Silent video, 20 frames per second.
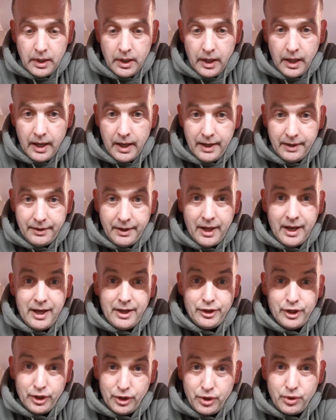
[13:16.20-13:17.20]

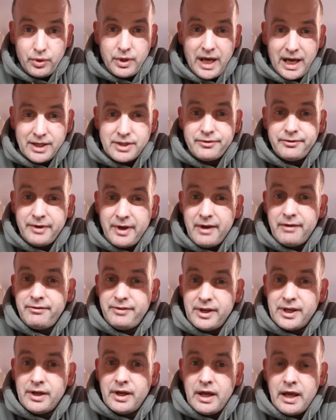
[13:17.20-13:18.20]
They do catch fair
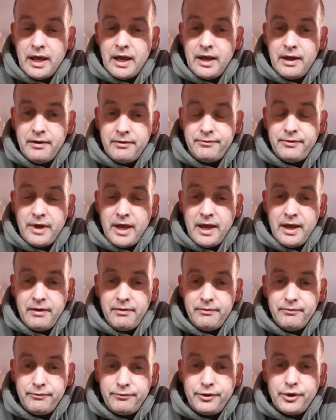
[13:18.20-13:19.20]

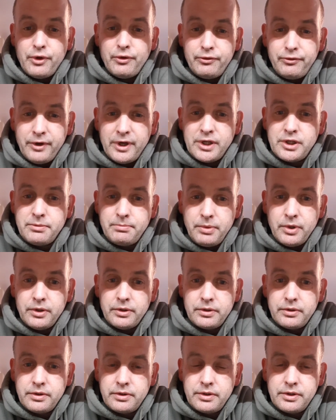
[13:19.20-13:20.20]
few fish,
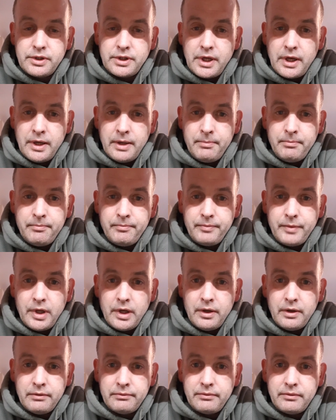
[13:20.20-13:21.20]
but
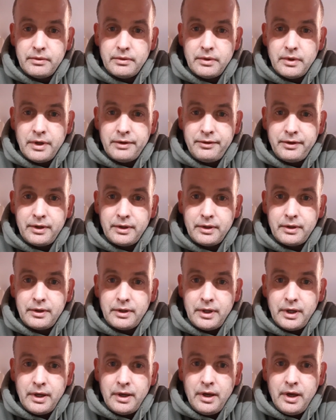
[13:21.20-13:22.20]
I
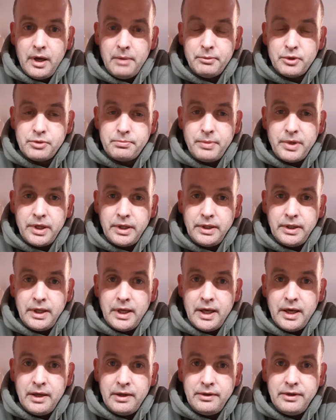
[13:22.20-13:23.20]
think I must
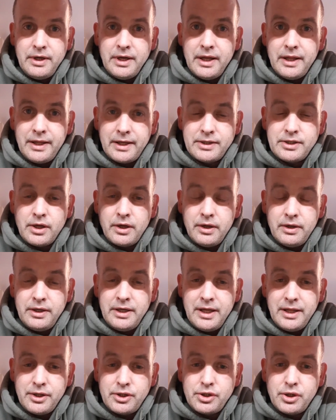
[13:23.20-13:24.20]
be near
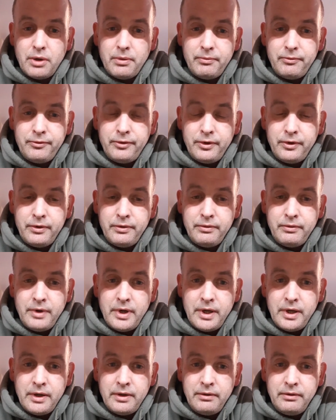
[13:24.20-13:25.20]
the top
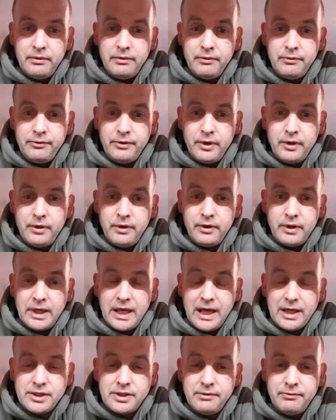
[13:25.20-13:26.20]
for
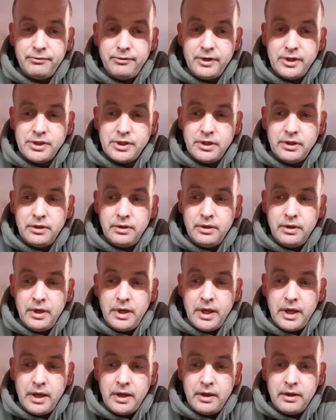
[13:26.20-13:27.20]
catching fish
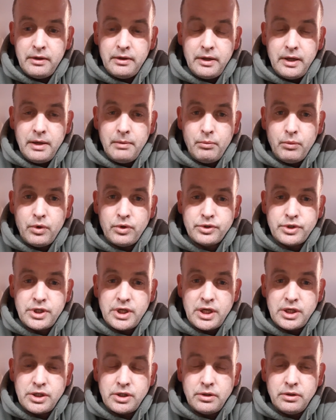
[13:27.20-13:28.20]
in 1
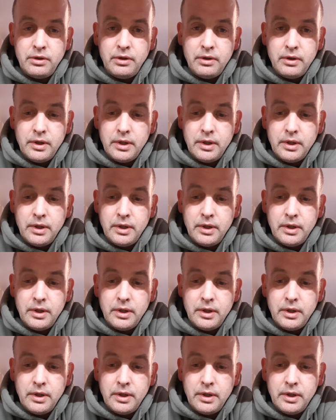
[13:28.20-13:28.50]
session.